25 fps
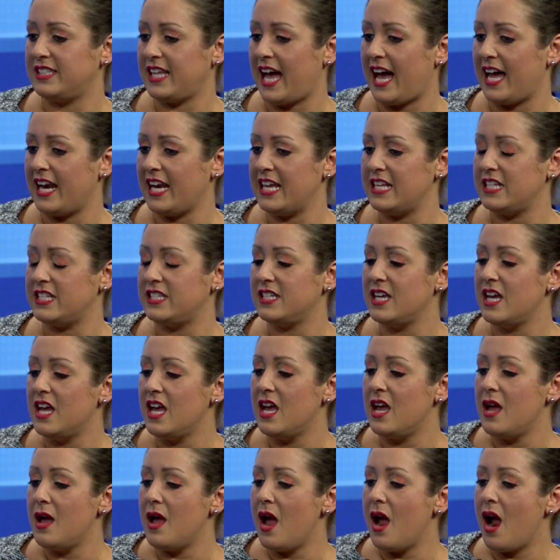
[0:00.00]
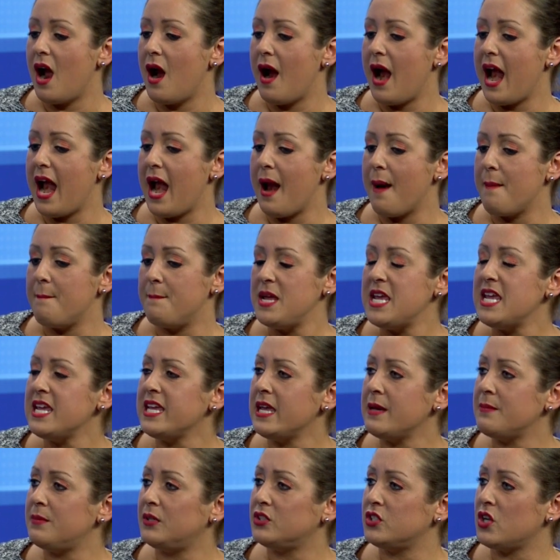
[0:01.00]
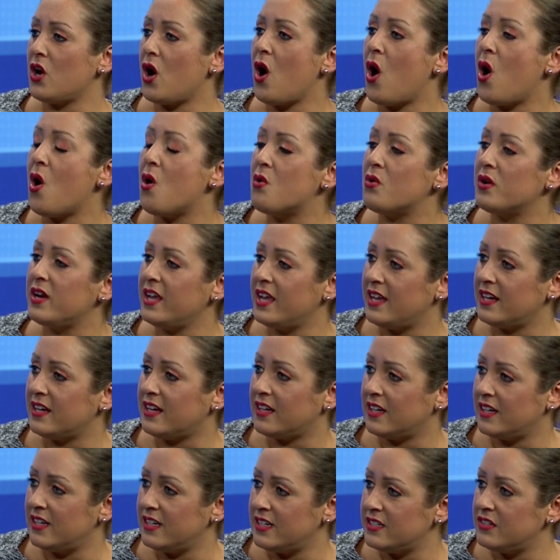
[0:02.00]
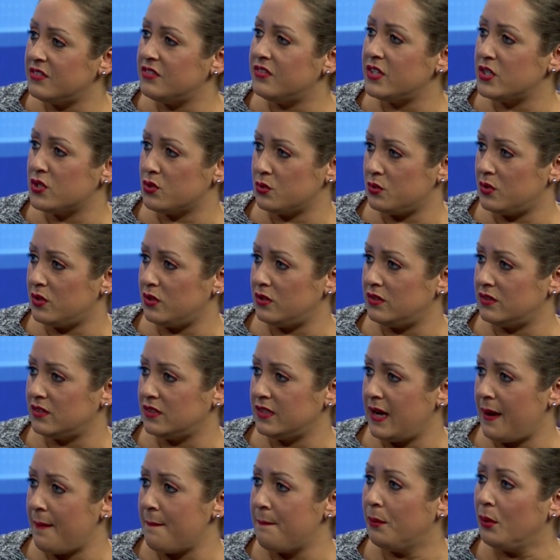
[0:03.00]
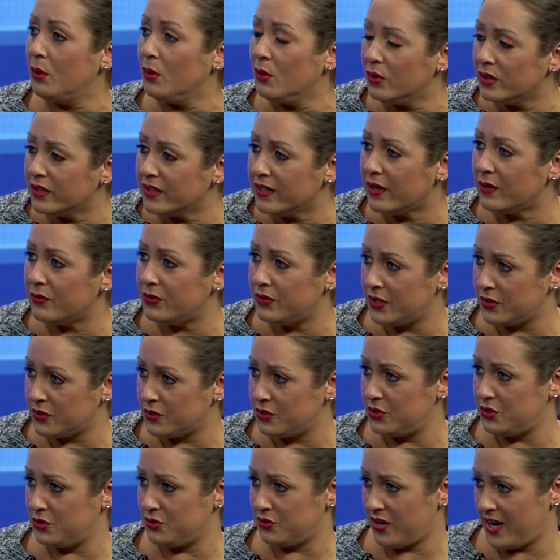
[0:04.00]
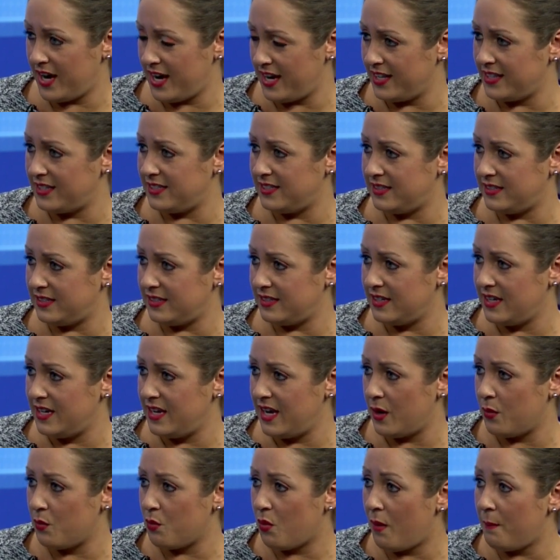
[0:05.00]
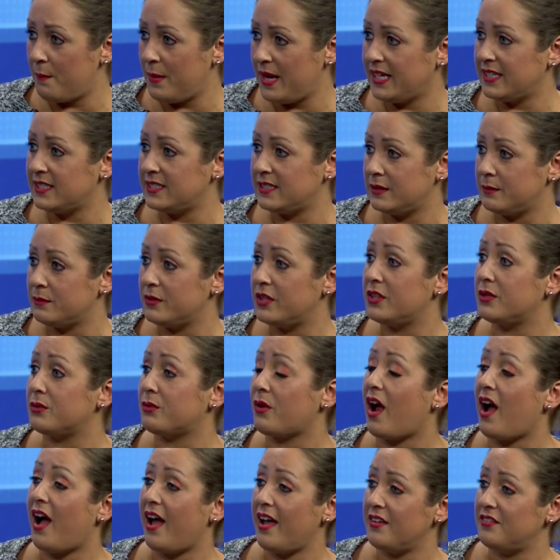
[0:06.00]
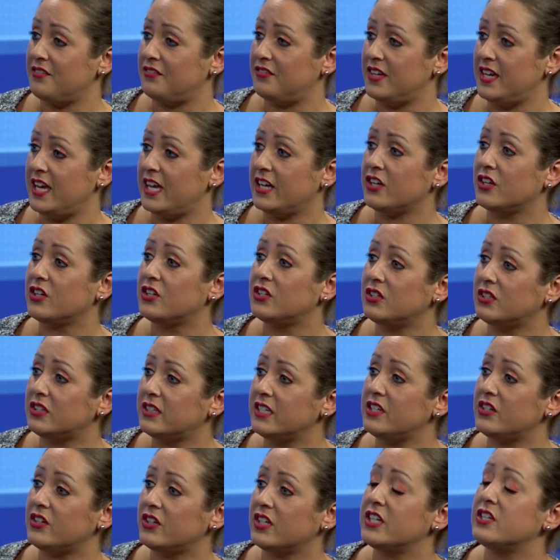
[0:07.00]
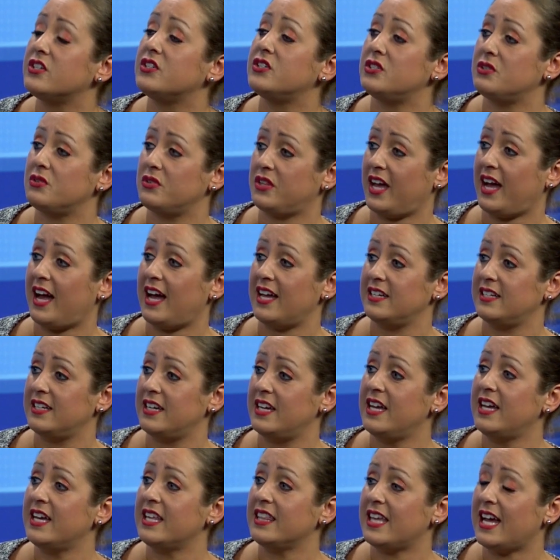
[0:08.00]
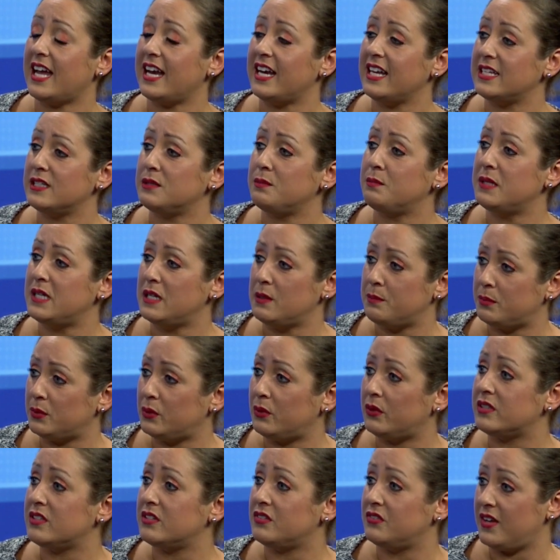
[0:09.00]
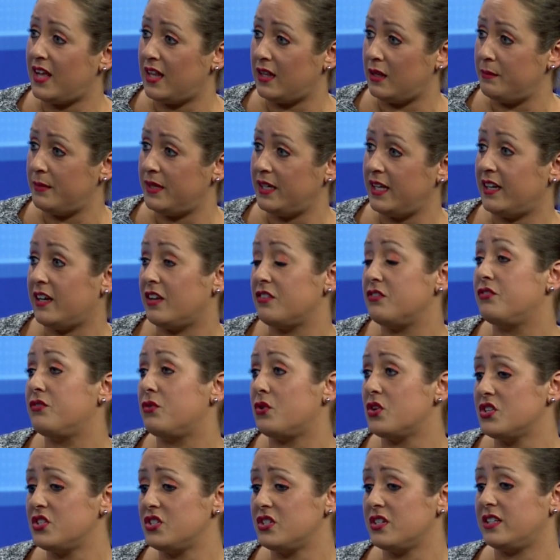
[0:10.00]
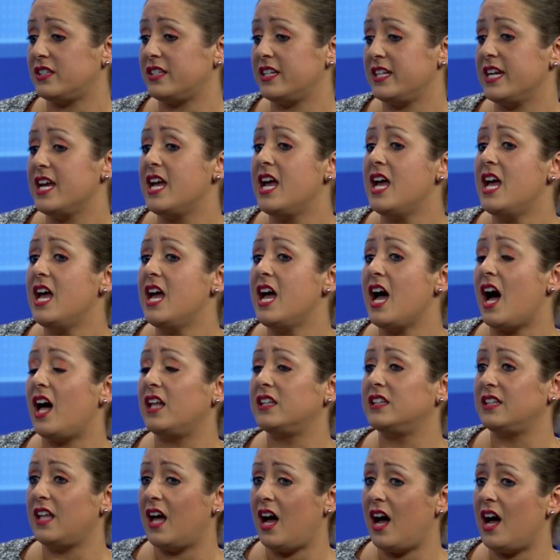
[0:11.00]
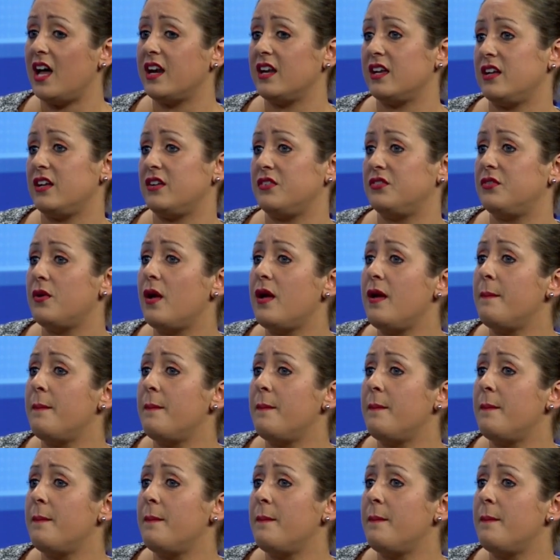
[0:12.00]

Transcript: that it's being able to hone in on an individual and pulling out their strengths and what makes them thrive. And a good leader can do that. That is people development. And unfortunately, a lot of